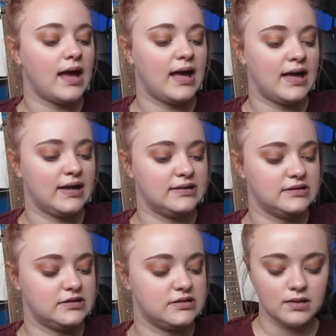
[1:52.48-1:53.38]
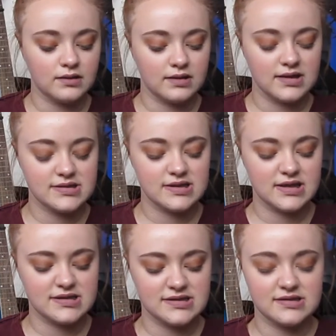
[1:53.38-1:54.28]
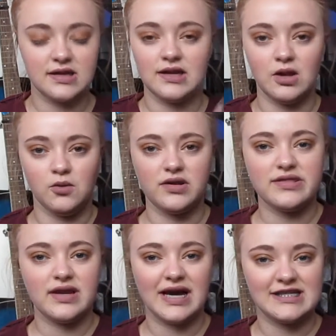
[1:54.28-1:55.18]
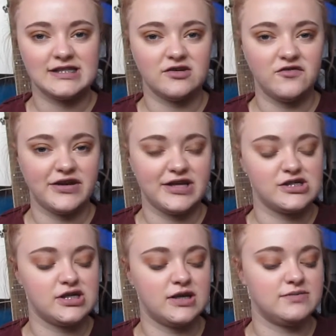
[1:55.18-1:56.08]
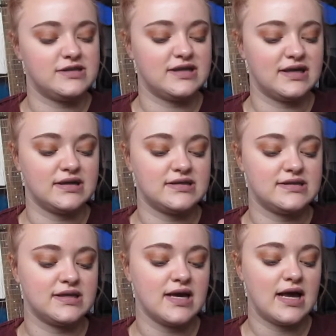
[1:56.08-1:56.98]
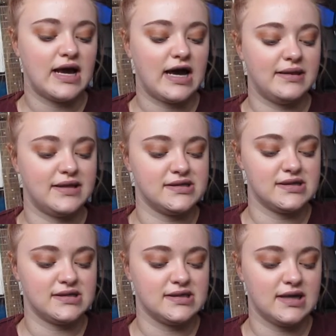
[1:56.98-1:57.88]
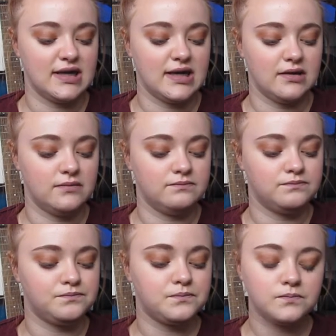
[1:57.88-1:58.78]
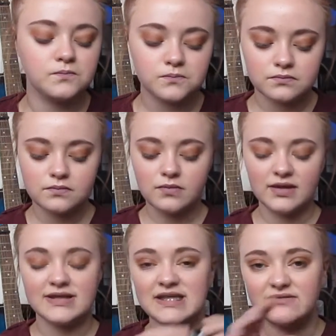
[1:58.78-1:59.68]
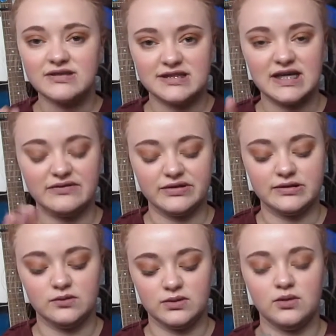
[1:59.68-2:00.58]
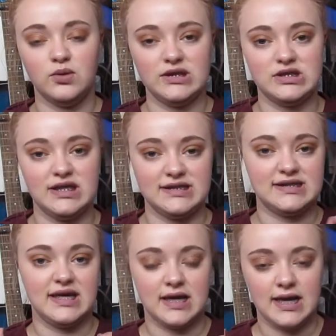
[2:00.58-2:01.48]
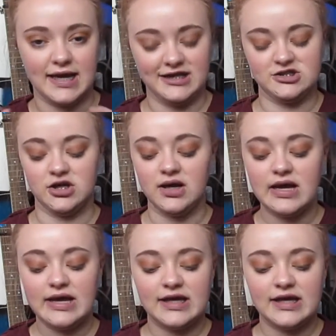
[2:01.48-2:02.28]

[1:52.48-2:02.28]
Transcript: And this is one of the Lasting Finish lipsticks. And this is in 77, which is Asia.